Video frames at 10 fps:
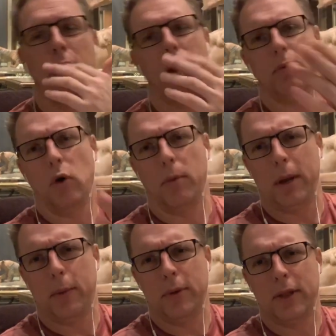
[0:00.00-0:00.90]
Normally
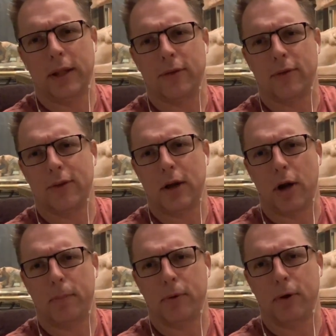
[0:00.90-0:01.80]
I would think that's standard
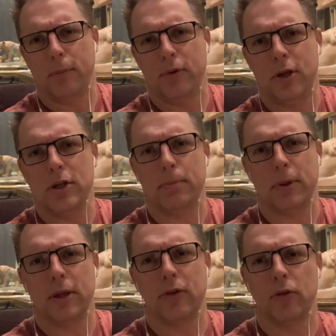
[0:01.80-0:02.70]
operating procedure, but
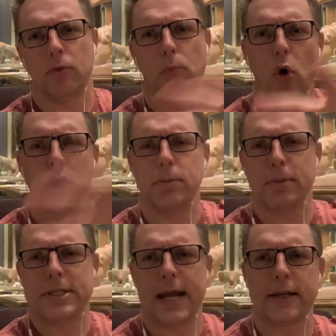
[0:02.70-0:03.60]
this is more to
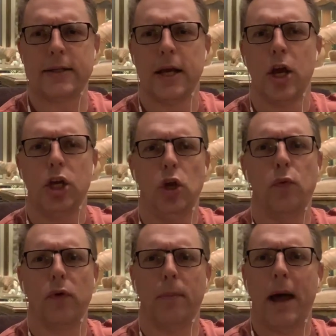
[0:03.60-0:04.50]
protect you
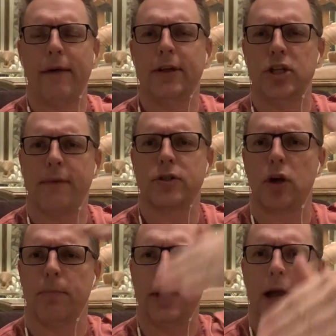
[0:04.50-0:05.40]
from having
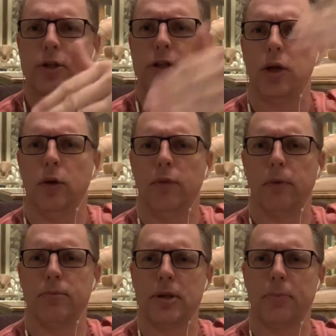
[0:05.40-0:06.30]
JavaScript executed
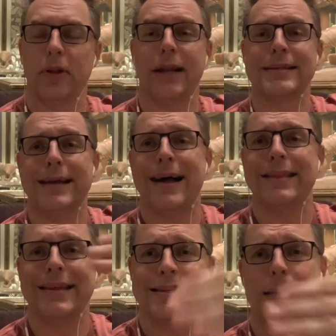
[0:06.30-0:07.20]
from something that's
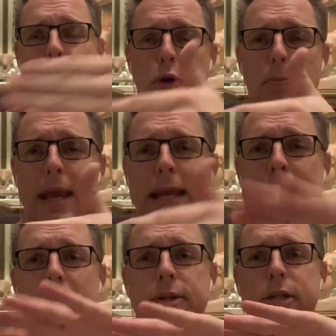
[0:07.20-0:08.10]
not the same domain
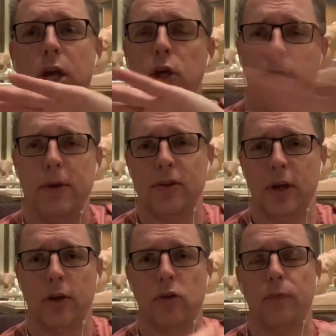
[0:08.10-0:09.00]
as you
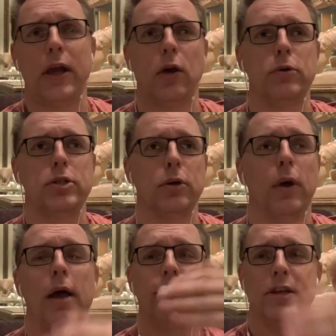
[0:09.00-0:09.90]
visited. So if I go to
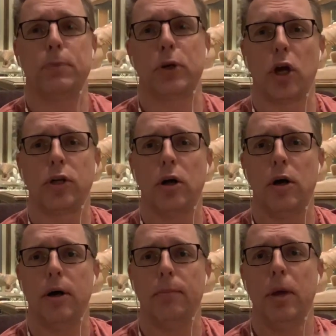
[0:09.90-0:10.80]

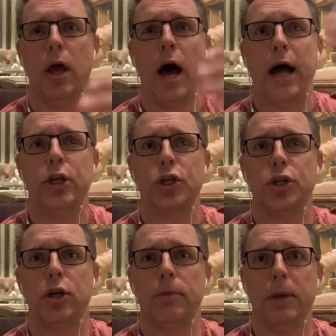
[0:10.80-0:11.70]
facebook.com, I
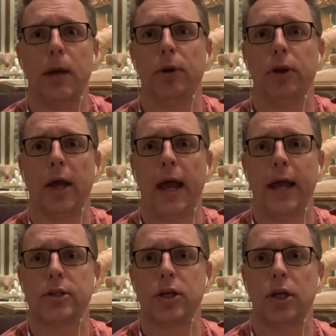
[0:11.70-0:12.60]
shouldn't be able to
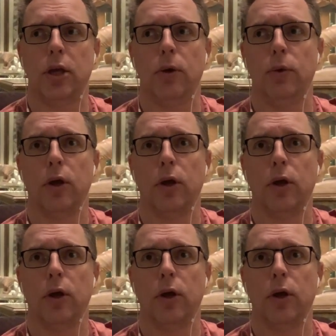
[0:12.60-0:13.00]
execute